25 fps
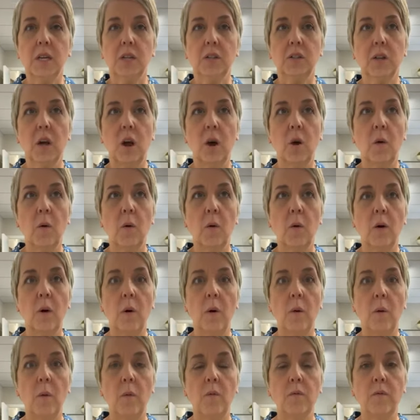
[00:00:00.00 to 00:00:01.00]
So
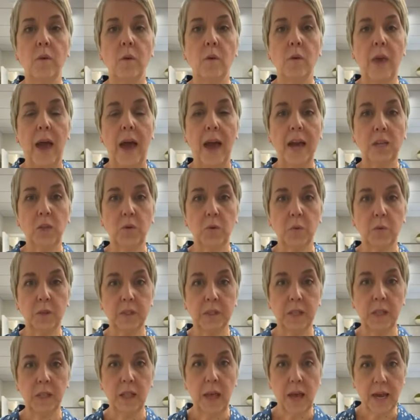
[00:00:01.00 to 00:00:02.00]
for the actual
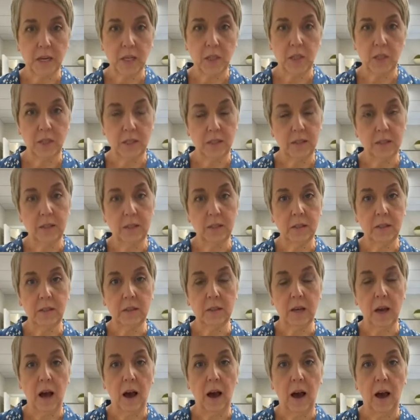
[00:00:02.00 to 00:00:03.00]

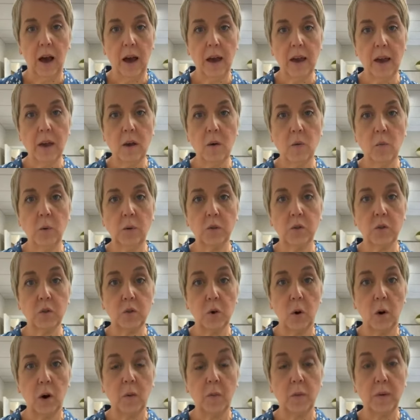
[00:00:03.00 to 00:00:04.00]
selections, I will
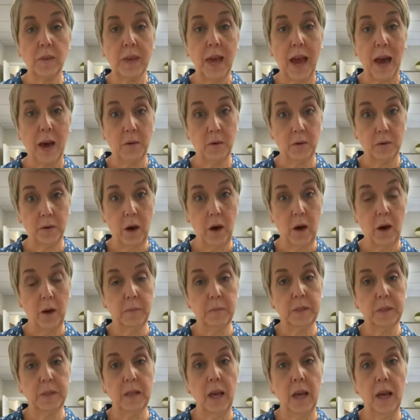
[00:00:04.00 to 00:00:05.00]
start with
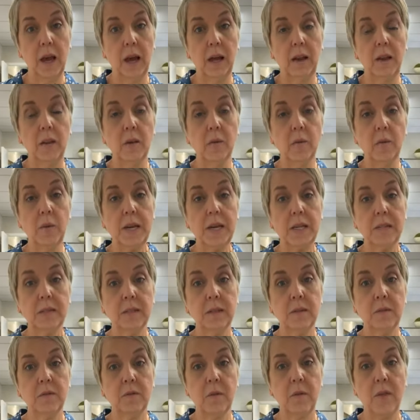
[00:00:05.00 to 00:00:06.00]
countertops. And the
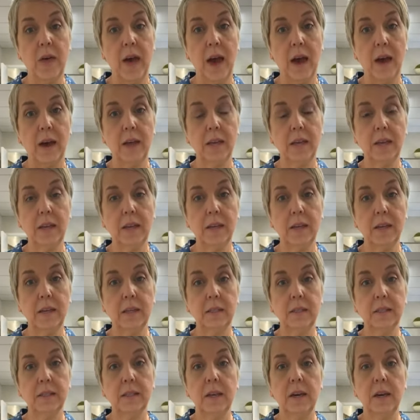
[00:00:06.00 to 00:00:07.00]
reason for that
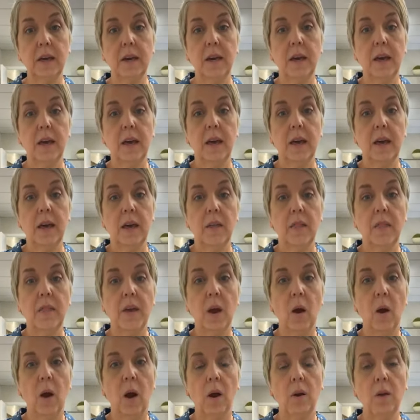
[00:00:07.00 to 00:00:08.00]
is
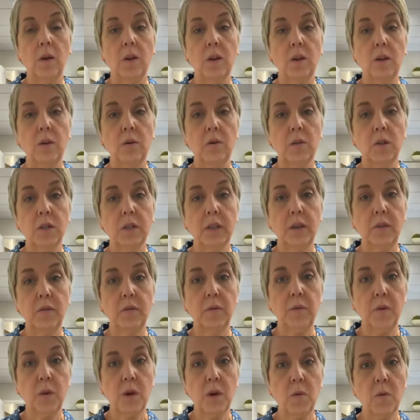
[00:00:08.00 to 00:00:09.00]
there are usually
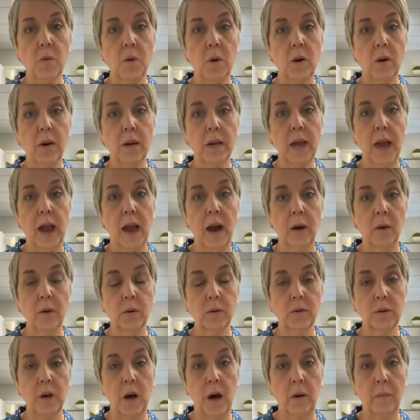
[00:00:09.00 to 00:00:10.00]
fewer
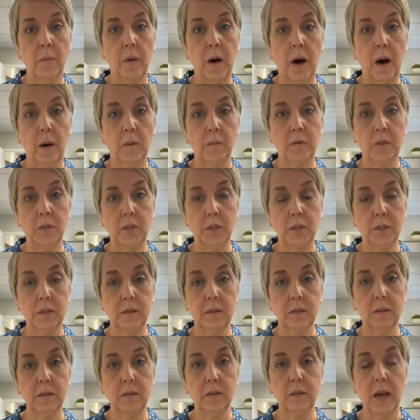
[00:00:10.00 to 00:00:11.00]
countertop
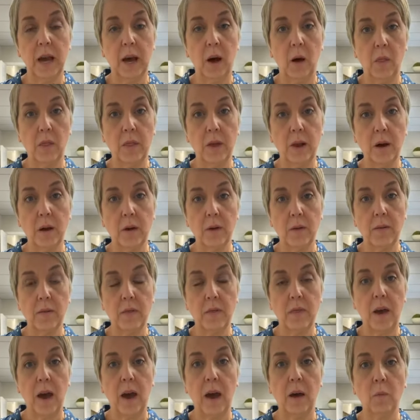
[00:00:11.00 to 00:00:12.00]
options out there
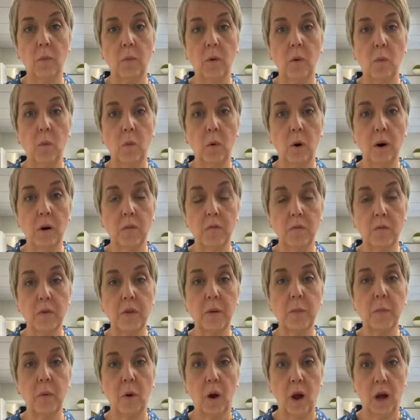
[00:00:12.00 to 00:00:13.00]
that will work
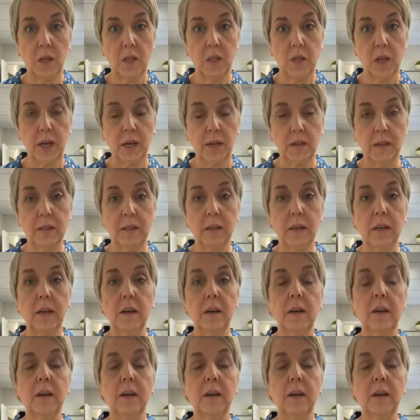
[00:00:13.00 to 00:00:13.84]
for the project